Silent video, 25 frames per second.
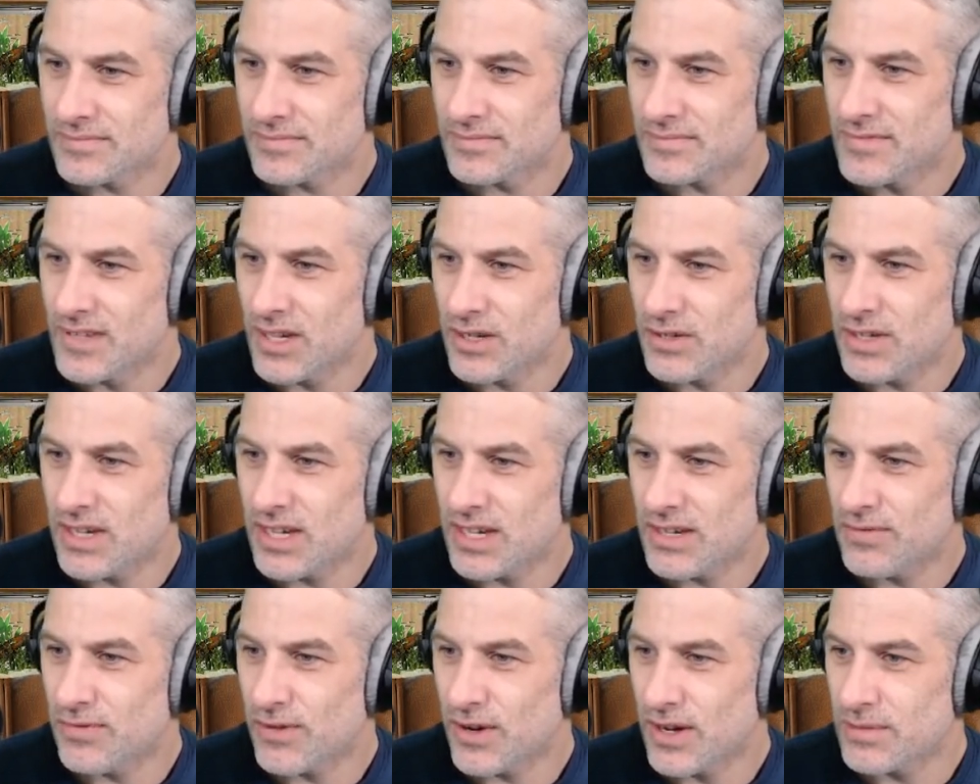No
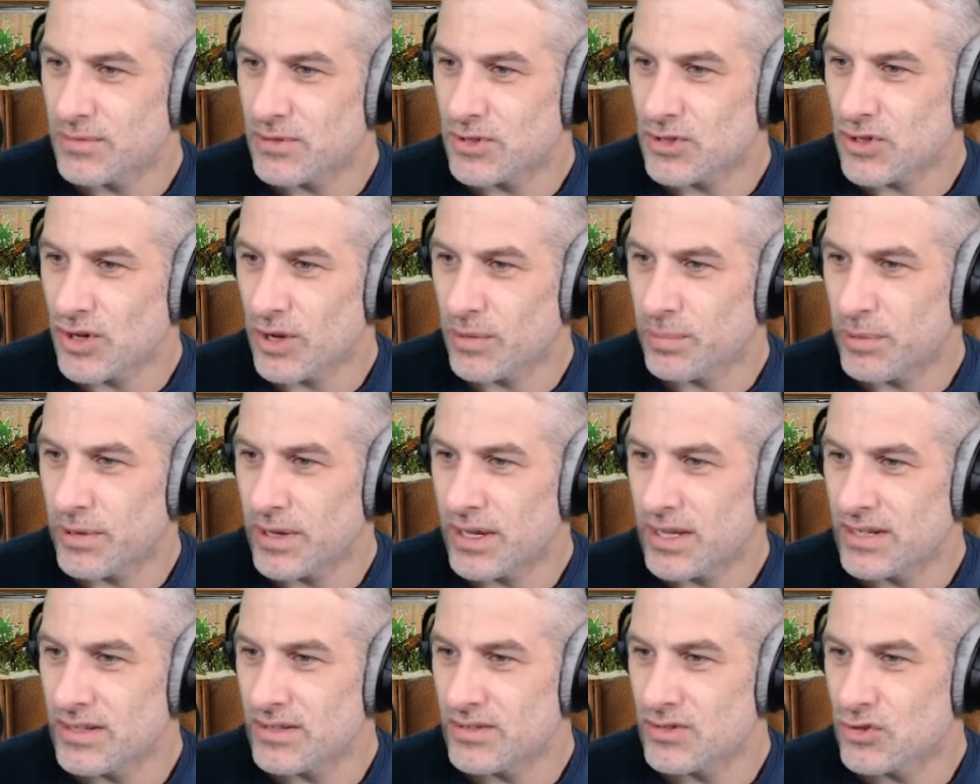keyframes
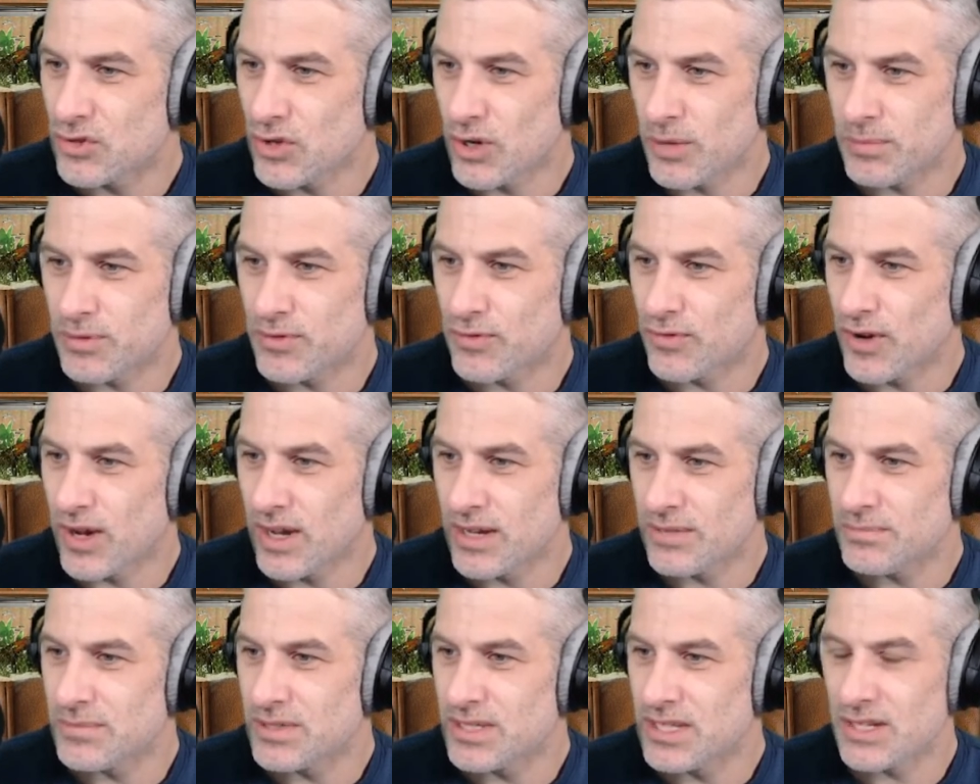dropping, dropped
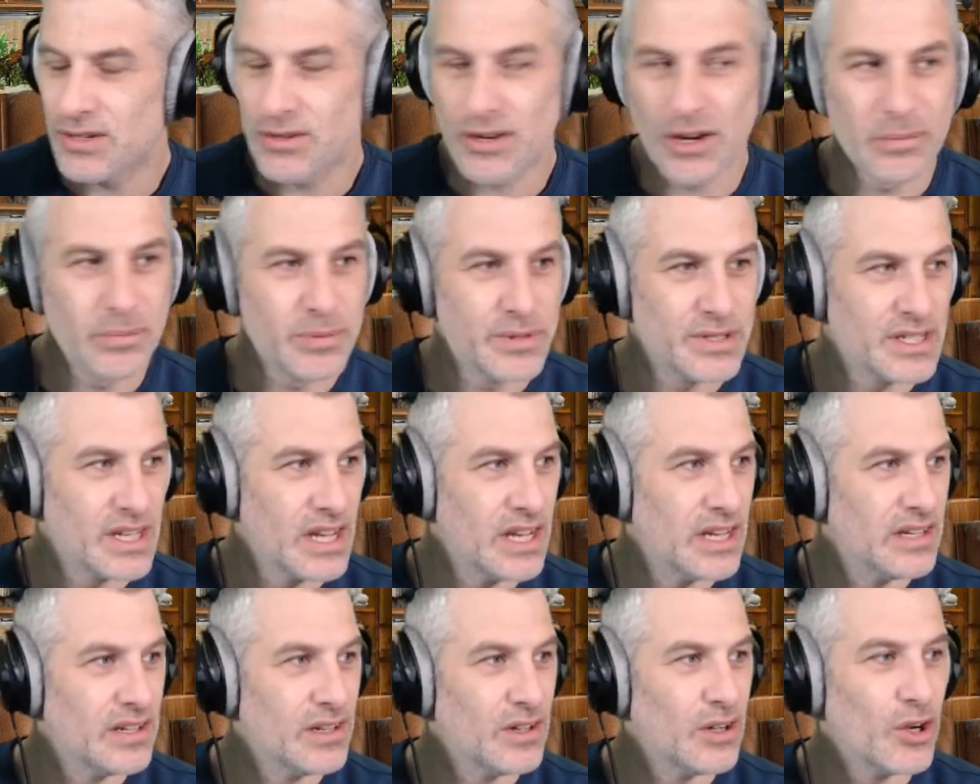frames
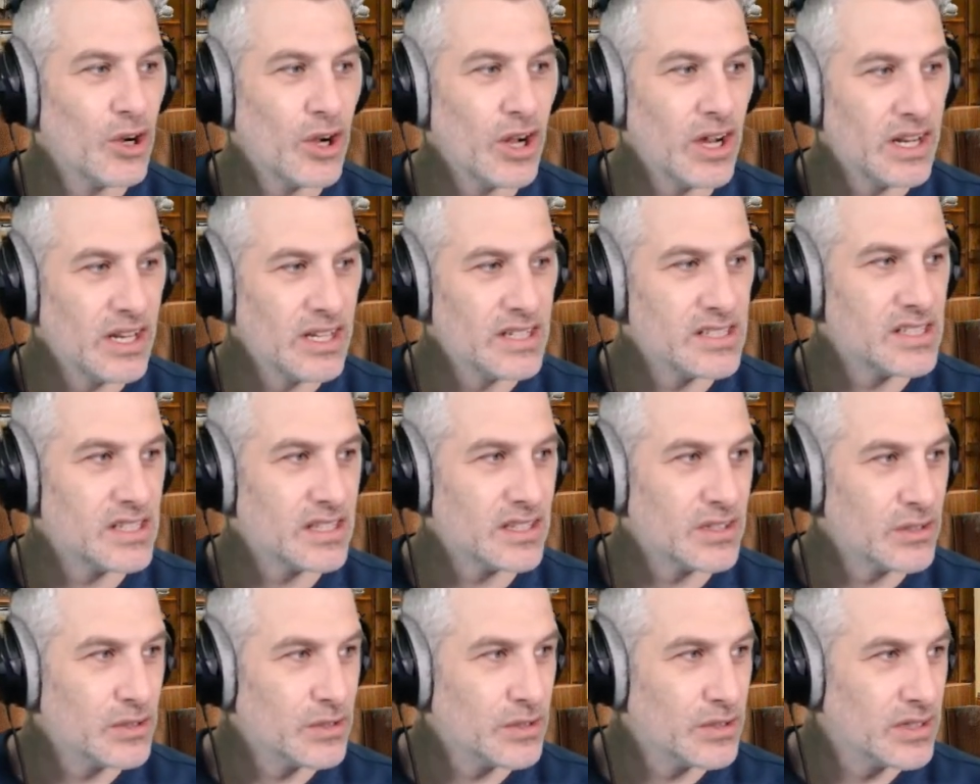0%. All right, let's
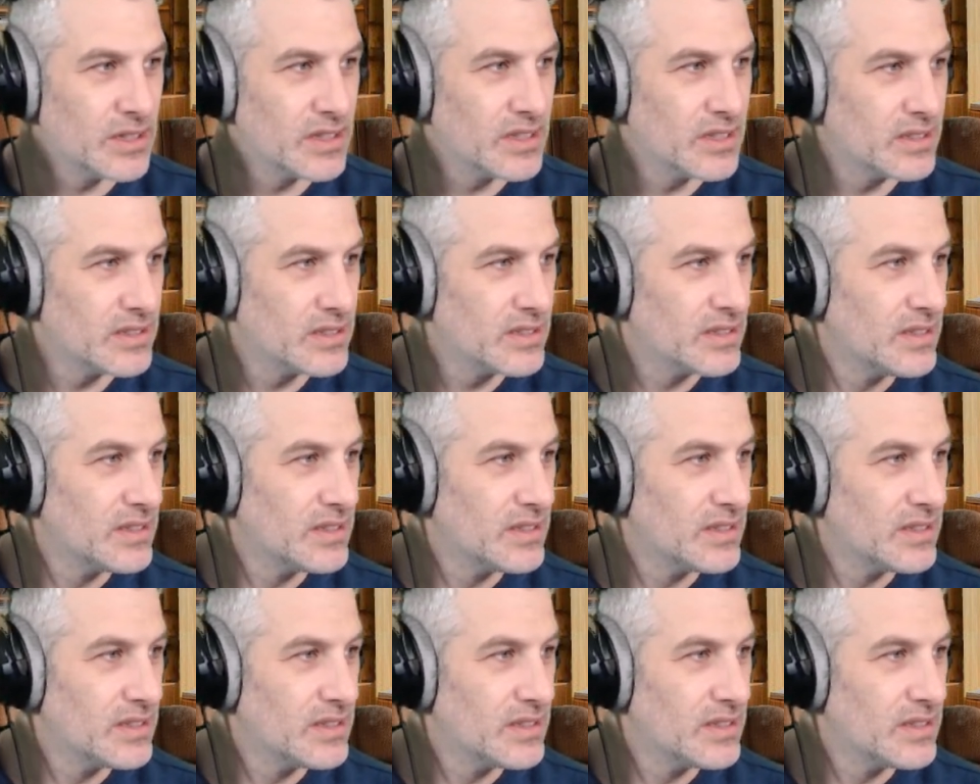ignore it.